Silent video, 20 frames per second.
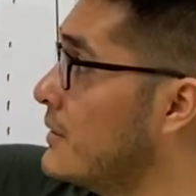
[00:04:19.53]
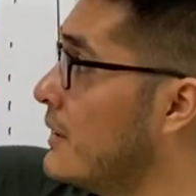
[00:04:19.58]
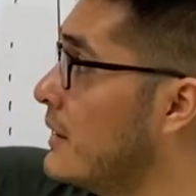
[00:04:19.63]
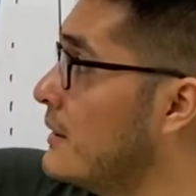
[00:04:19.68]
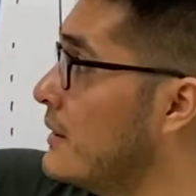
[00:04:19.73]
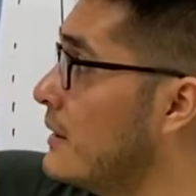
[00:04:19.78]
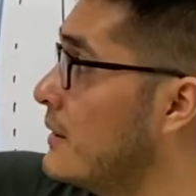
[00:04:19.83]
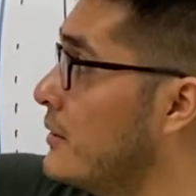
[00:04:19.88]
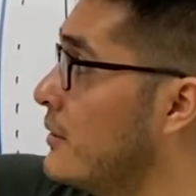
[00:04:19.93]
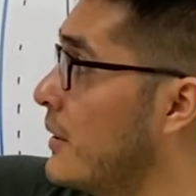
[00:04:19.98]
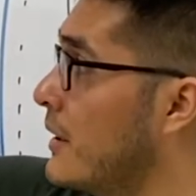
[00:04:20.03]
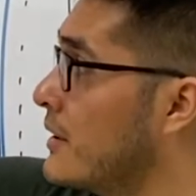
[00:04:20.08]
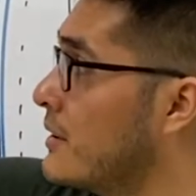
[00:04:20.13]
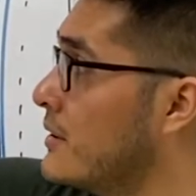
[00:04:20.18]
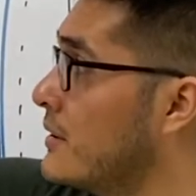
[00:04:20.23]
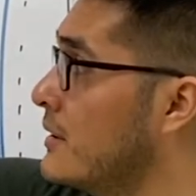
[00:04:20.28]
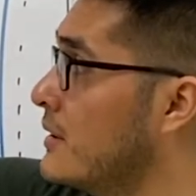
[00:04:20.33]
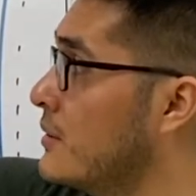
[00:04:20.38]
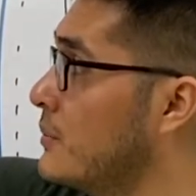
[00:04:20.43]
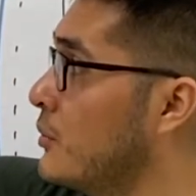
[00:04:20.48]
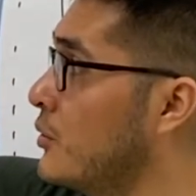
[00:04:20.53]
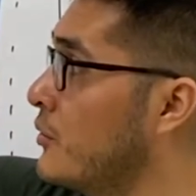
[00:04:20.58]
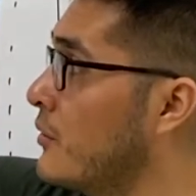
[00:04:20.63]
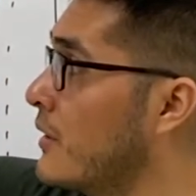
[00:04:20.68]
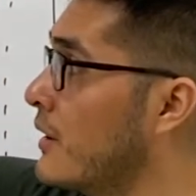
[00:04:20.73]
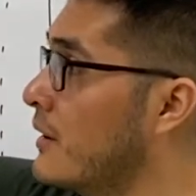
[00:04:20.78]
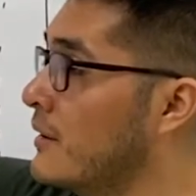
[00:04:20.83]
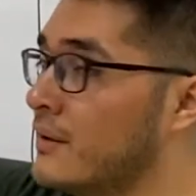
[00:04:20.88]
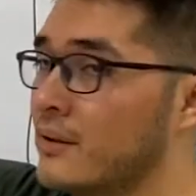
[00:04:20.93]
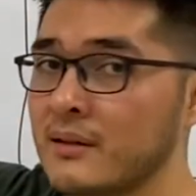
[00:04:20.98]
you that the direction is
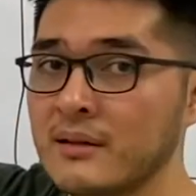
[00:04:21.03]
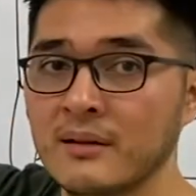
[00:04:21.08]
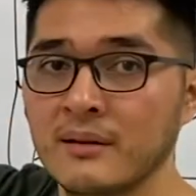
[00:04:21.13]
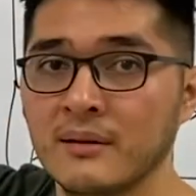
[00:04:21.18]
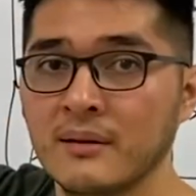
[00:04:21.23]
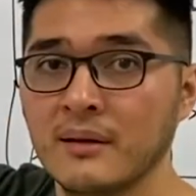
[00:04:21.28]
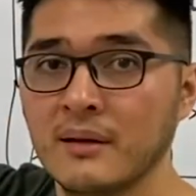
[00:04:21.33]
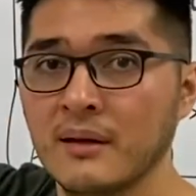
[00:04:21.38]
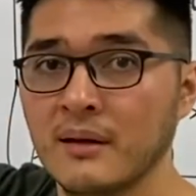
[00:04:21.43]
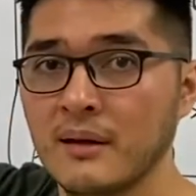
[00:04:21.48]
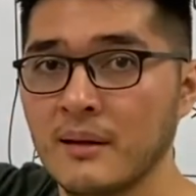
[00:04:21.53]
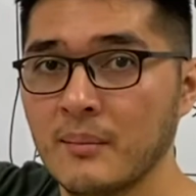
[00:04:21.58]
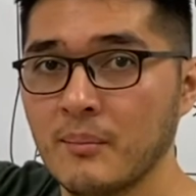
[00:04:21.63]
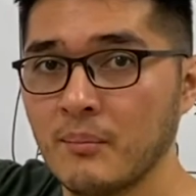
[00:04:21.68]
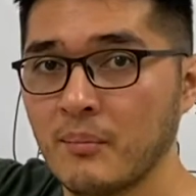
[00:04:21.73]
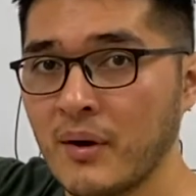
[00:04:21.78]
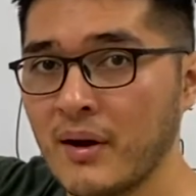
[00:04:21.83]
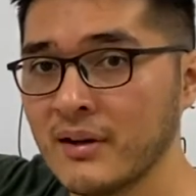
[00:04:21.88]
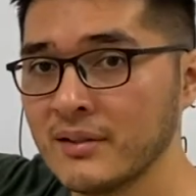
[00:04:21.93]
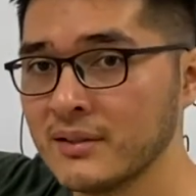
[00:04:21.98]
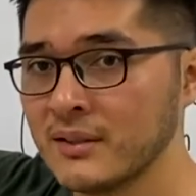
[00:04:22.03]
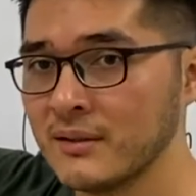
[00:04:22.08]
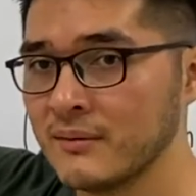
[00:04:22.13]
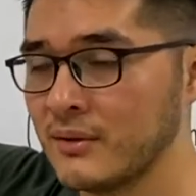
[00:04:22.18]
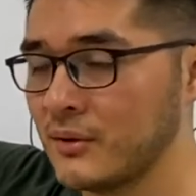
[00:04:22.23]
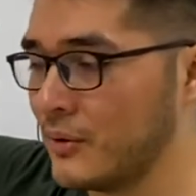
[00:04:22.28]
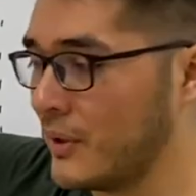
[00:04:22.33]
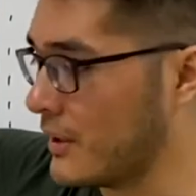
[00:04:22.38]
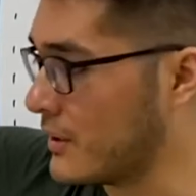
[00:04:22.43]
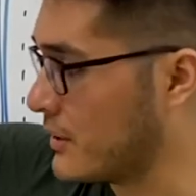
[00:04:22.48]
moving in the positive
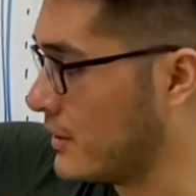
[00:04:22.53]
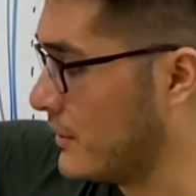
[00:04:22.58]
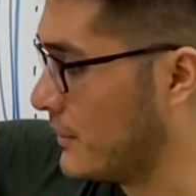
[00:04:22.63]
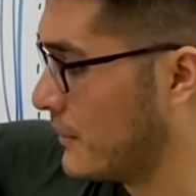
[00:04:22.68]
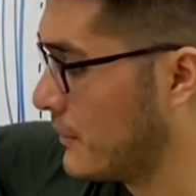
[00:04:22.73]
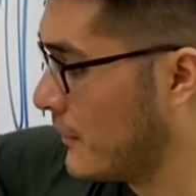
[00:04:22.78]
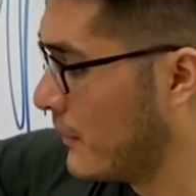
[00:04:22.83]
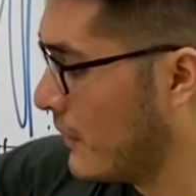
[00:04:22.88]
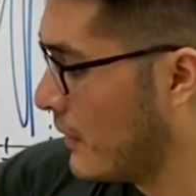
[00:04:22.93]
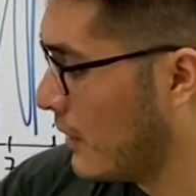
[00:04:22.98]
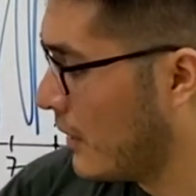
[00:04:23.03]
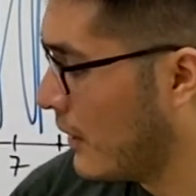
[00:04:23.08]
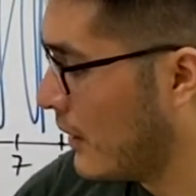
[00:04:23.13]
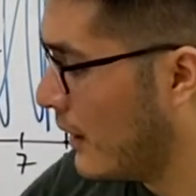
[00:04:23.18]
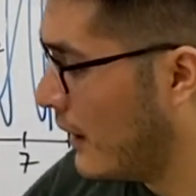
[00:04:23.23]
direction.